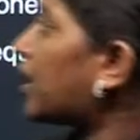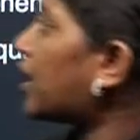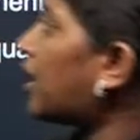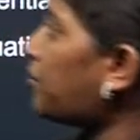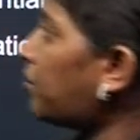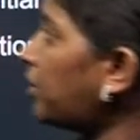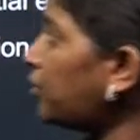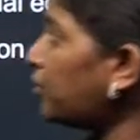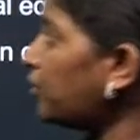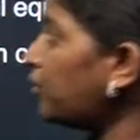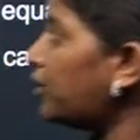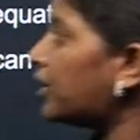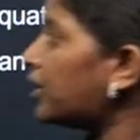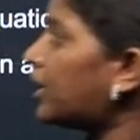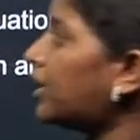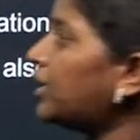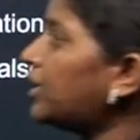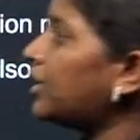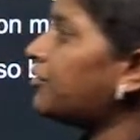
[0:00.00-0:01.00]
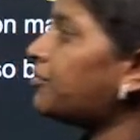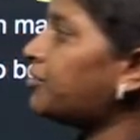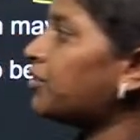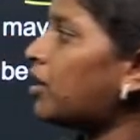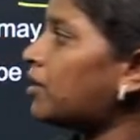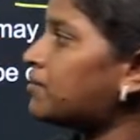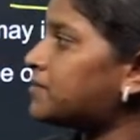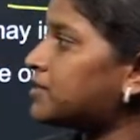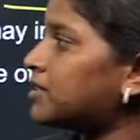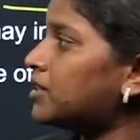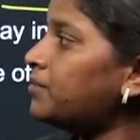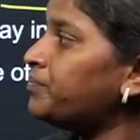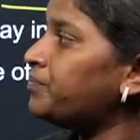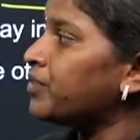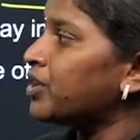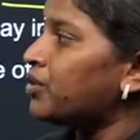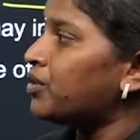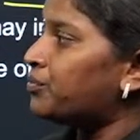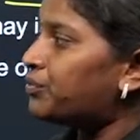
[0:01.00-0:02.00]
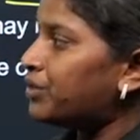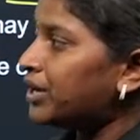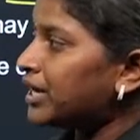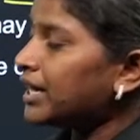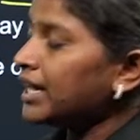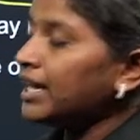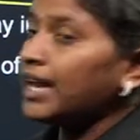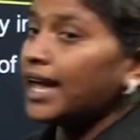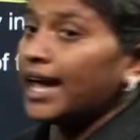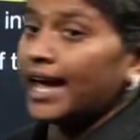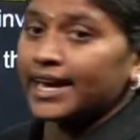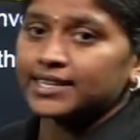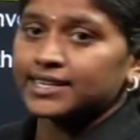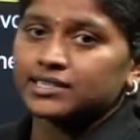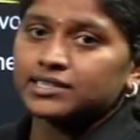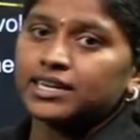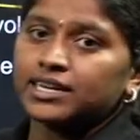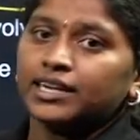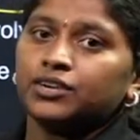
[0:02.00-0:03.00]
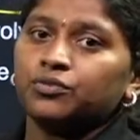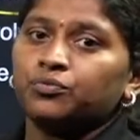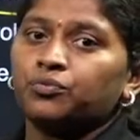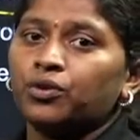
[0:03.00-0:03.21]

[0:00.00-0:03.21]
coming to here, if you observe, we can extend